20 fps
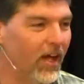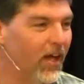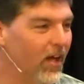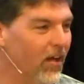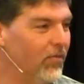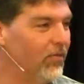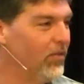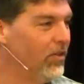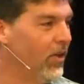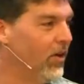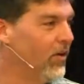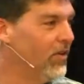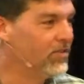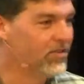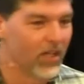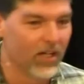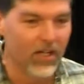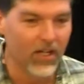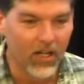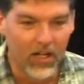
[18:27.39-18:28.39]
I have. You know,
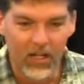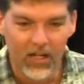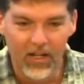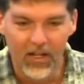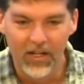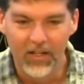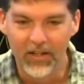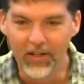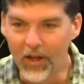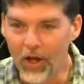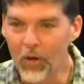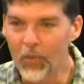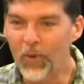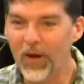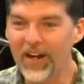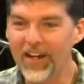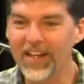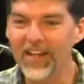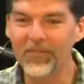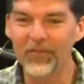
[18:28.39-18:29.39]
it's like
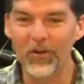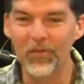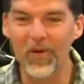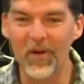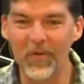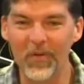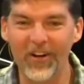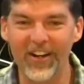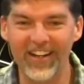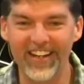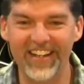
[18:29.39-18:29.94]
nobody remembered